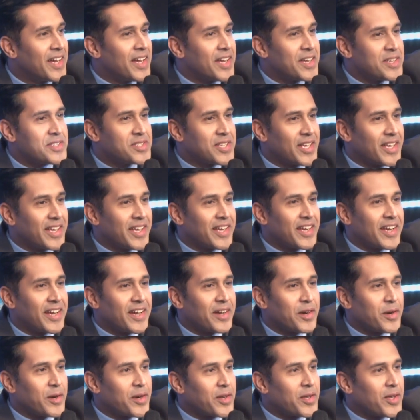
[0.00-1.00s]
See,
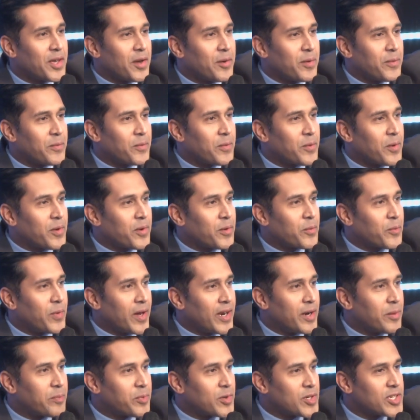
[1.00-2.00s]

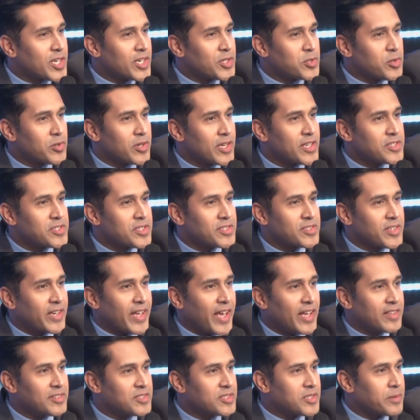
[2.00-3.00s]
when a potato races
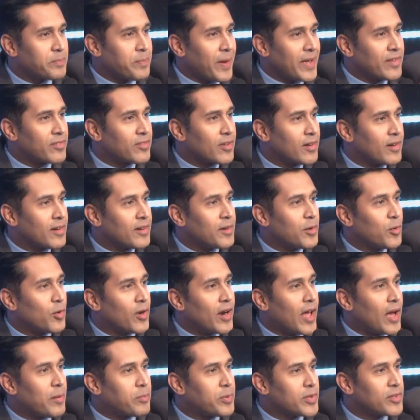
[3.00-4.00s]
against a panther, what
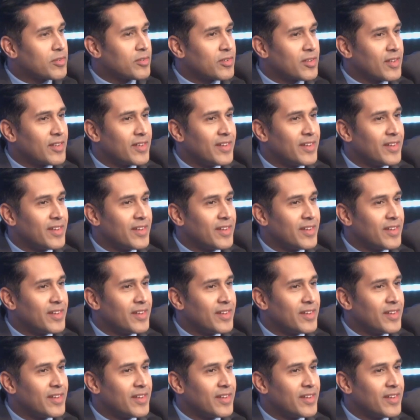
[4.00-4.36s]
happens?